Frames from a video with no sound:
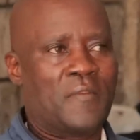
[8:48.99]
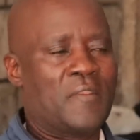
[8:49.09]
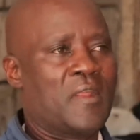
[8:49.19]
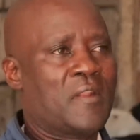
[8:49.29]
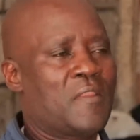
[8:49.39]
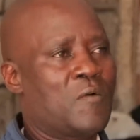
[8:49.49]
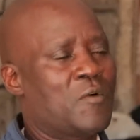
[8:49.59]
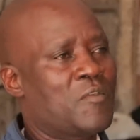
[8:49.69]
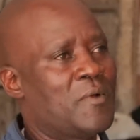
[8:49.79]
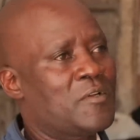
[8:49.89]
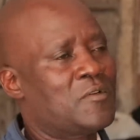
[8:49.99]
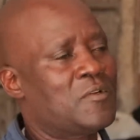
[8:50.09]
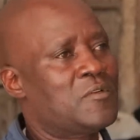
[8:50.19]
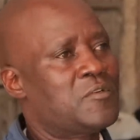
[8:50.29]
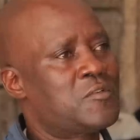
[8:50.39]
Then the watchman
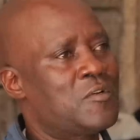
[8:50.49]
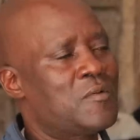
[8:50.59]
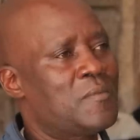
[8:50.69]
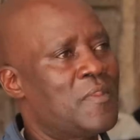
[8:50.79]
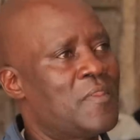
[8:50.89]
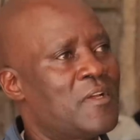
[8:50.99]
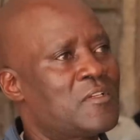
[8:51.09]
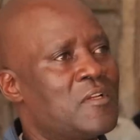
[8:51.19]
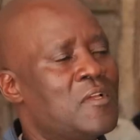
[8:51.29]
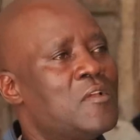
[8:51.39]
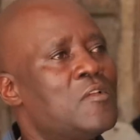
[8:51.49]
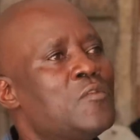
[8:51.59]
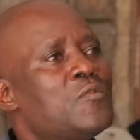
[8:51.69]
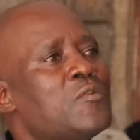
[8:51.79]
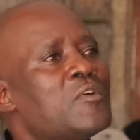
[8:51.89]
told me that
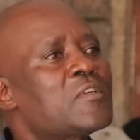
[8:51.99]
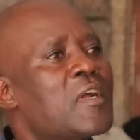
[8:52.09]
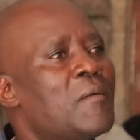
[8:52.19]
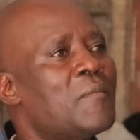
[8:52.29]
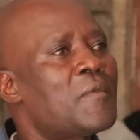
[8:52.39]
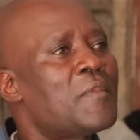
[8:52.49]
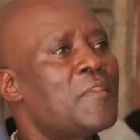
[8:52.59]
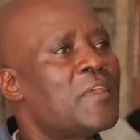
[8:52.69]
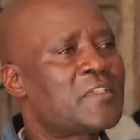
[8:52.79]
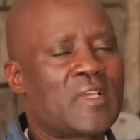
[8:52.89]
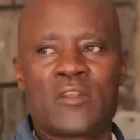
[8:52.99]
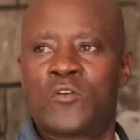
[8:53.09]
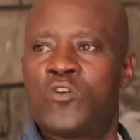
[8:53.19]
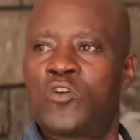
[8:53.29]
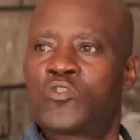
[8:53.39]
you should not come this side,
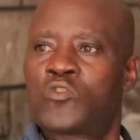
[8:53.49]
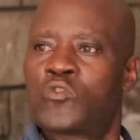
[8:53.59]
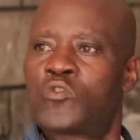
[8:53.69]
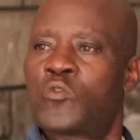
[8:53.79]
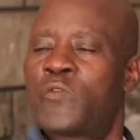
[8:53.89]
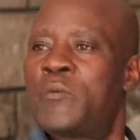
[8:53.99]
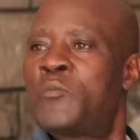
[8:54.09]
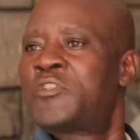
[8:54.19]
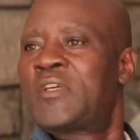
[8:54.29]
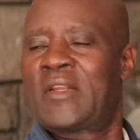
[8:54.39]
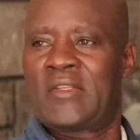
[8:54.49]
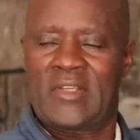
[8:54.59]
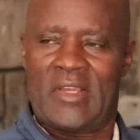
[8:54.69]
go to the mortuary